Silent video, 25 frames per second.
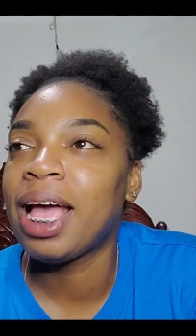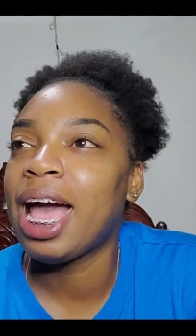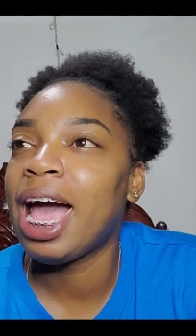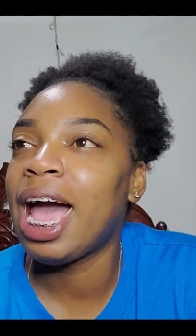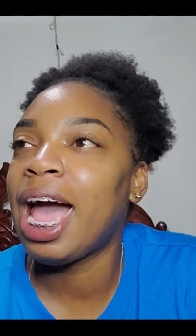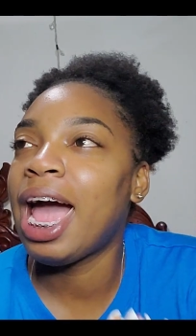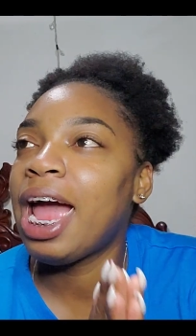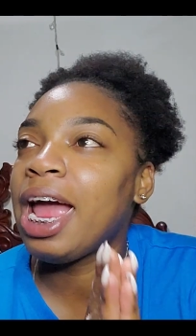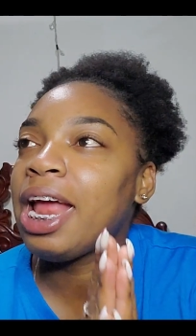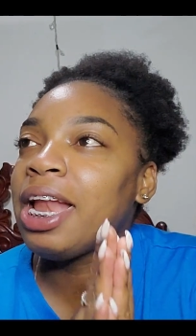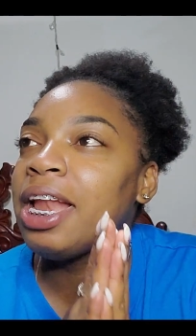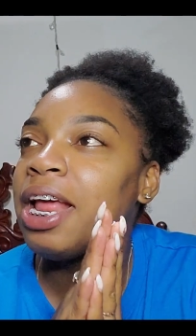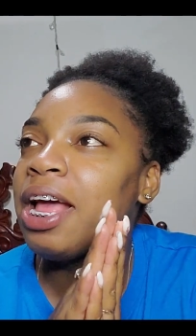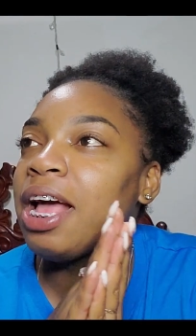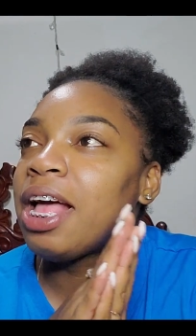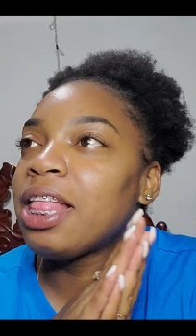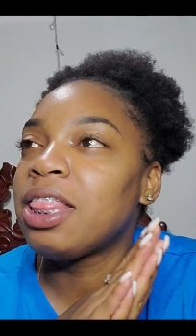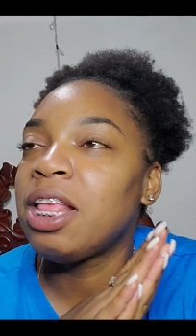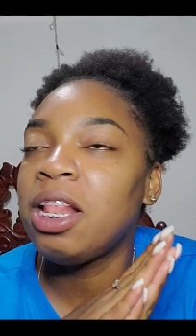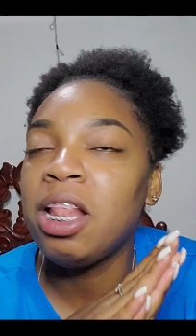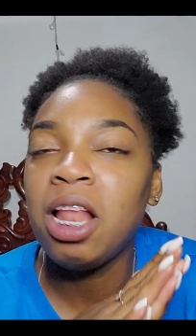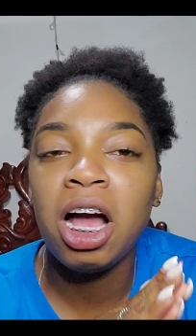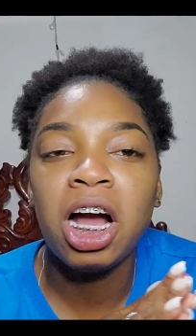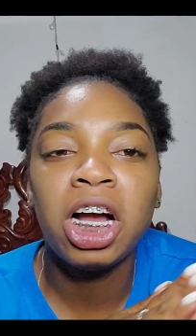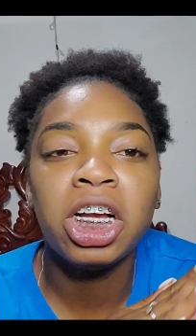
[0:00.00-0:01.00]
And the
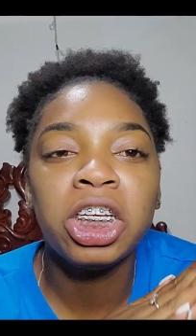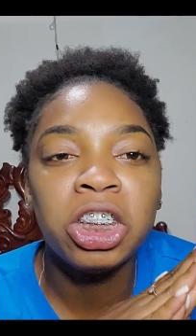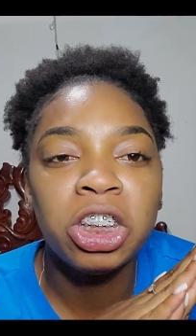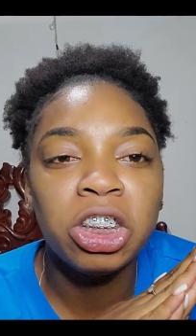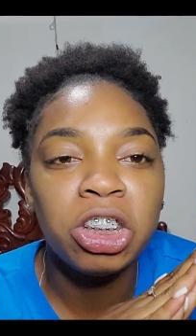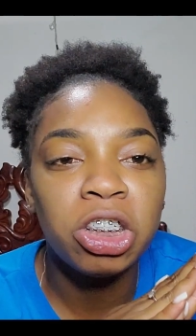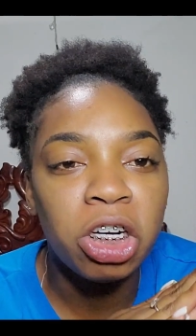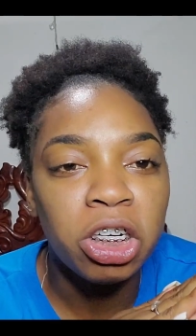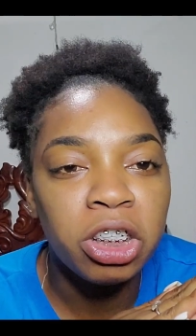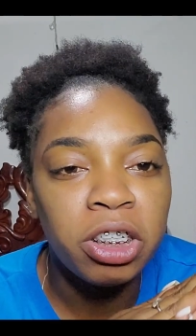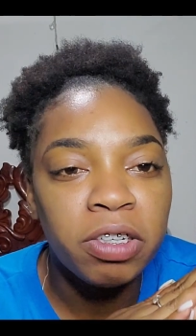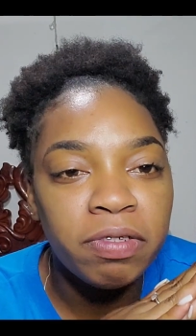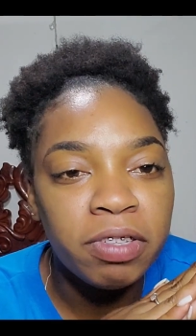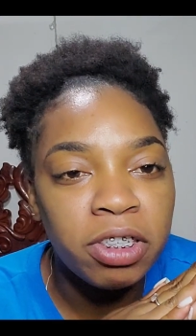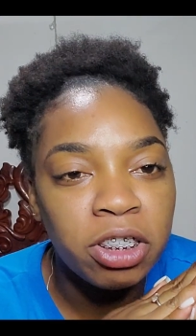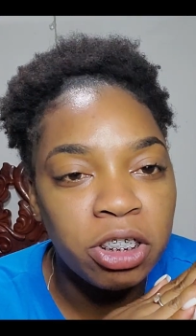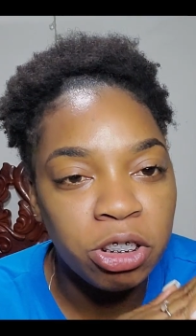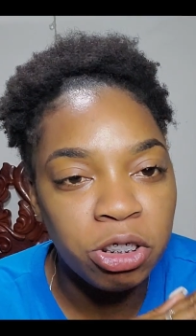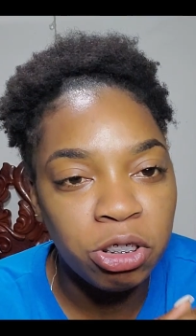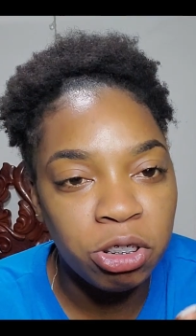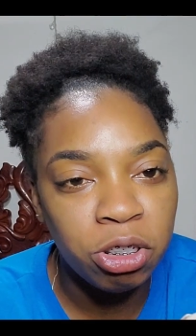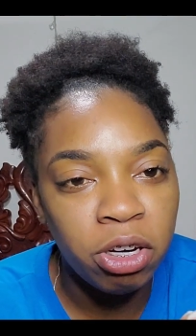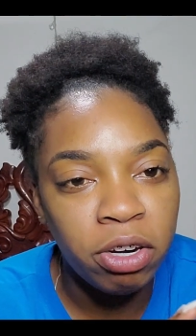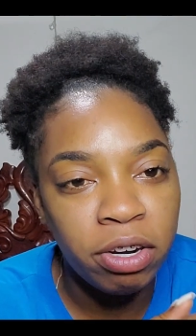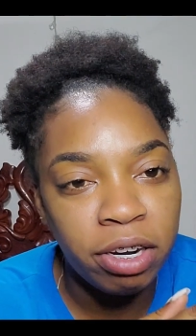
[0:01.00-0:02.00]
long and short of the
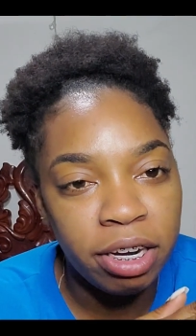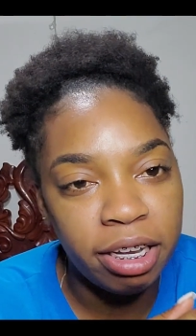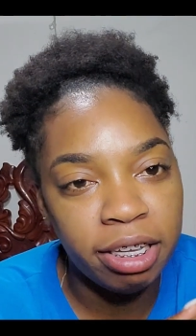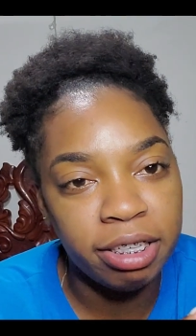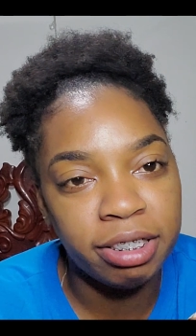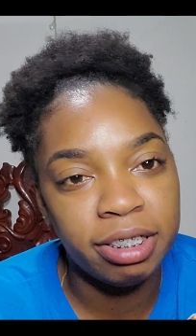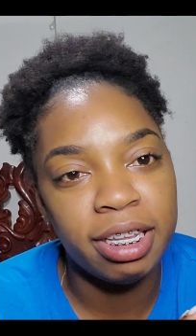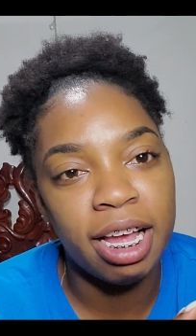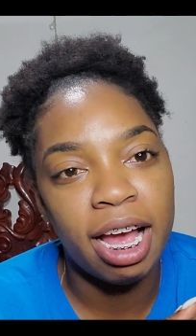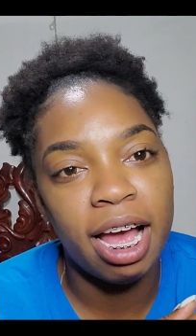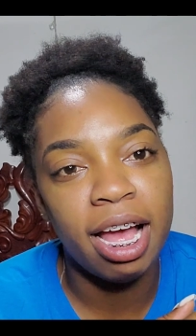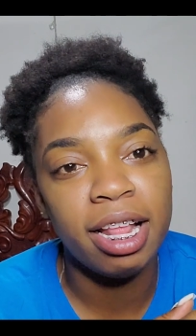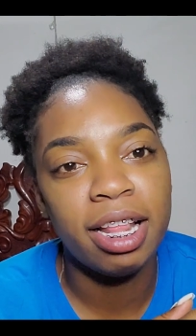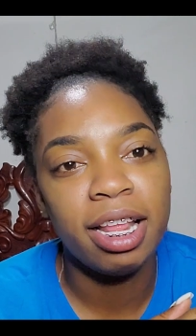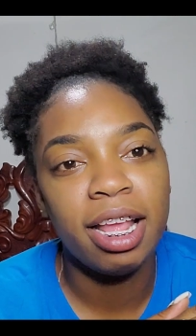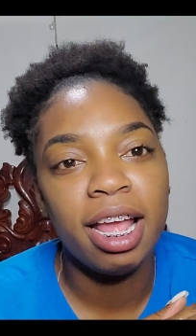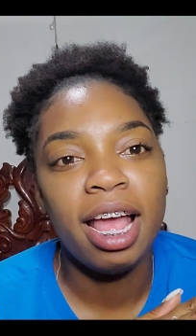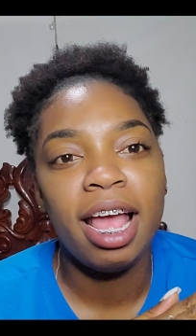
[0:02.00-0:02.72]
story is that